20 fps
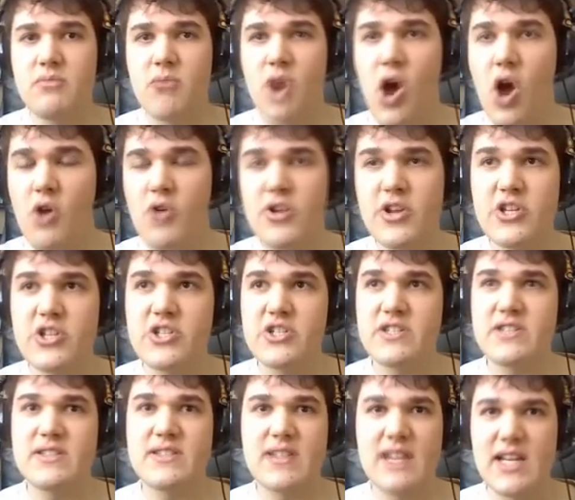Orange,
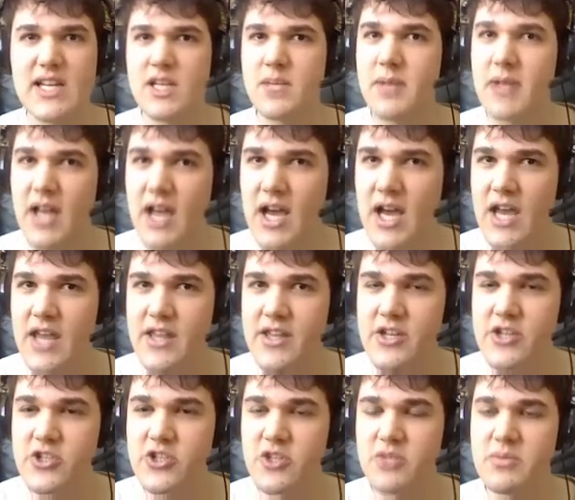it's a little bit higher than
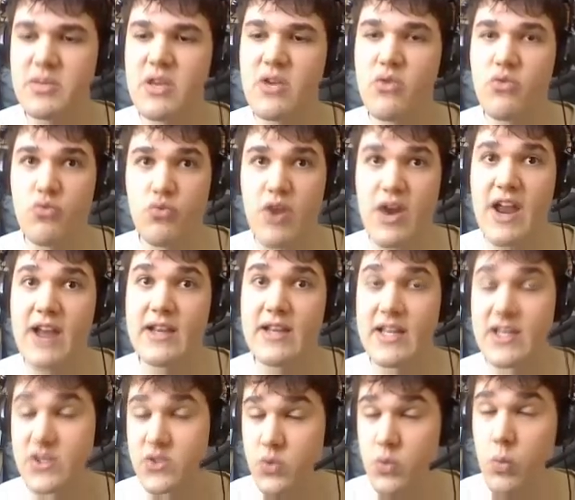it should be. Red,
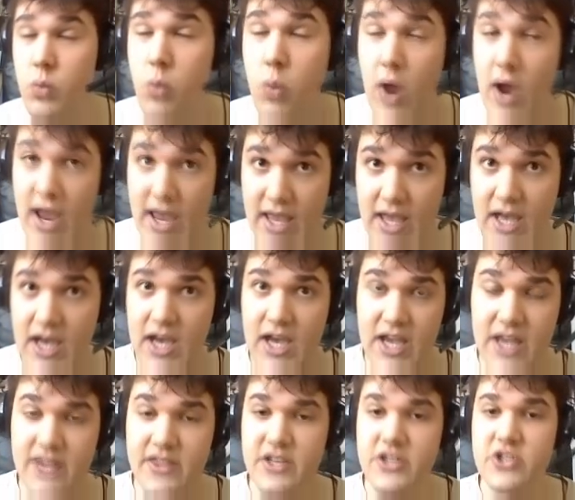it's way
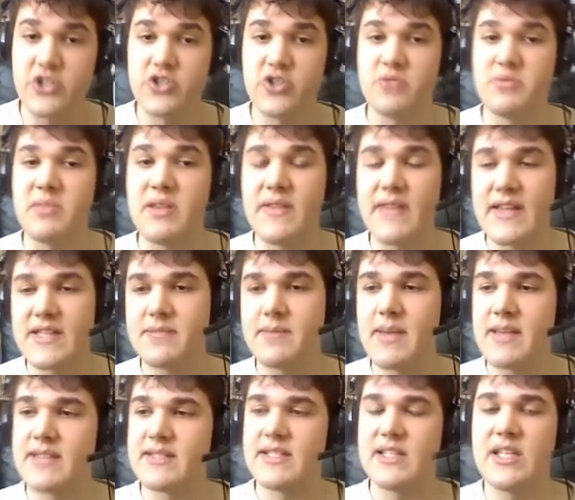higher than it should be. That's
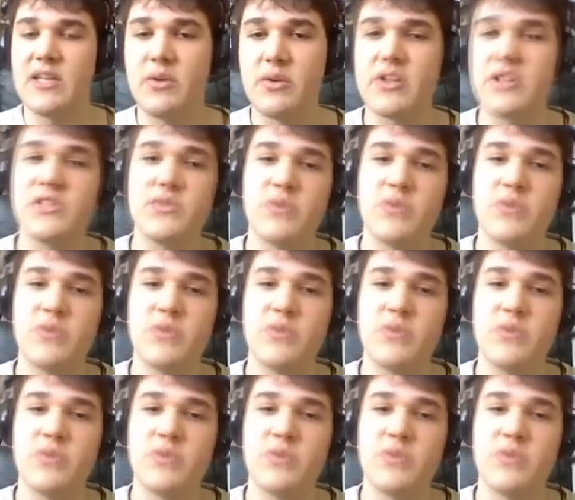basically what it's